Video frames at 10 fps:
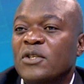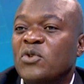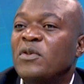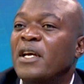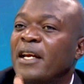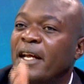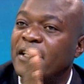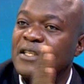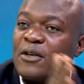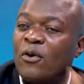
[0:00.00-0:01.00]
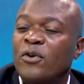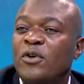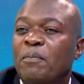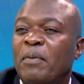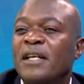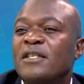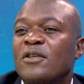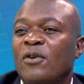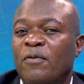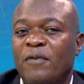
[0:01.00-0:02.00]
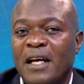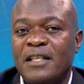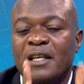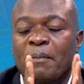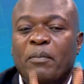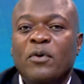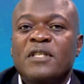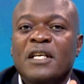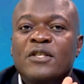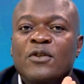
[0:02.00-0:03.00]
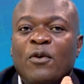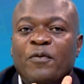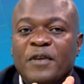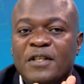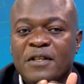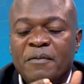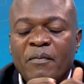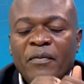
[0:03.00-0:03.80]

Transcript: to the next occupant of that important office.